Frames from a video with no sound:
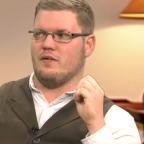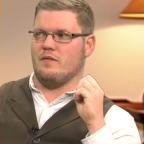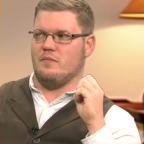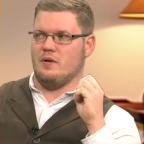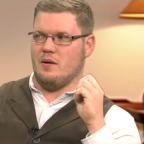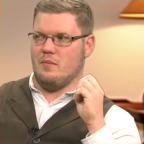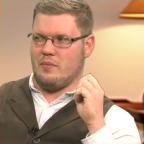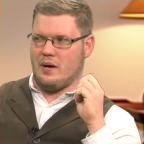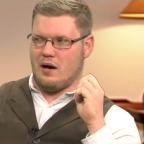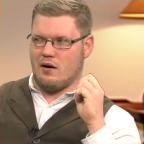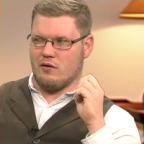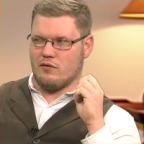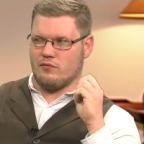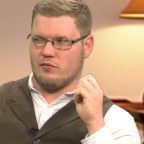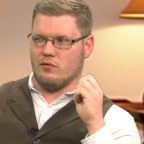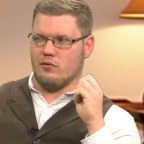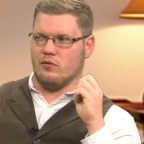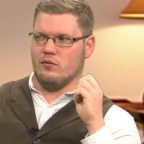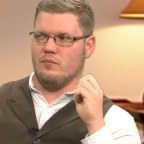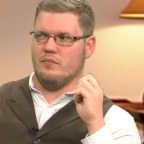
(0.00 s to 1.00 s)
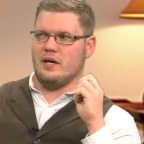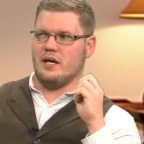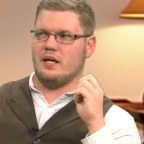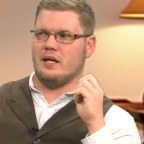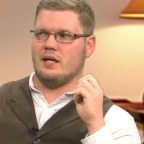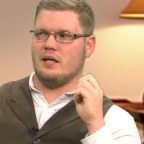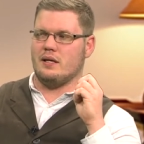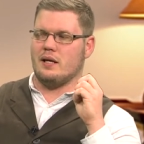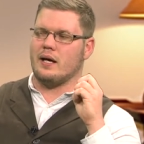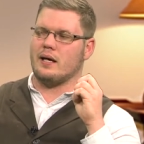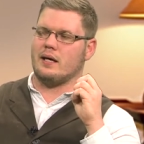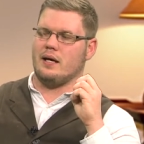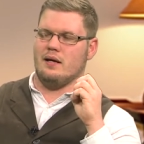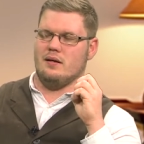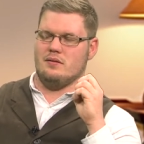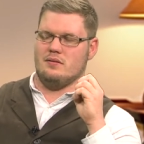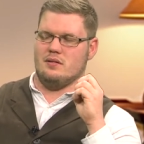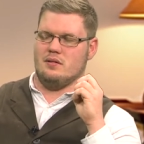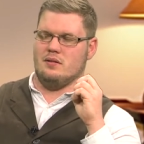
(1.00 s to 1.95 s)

have been in power for many decades,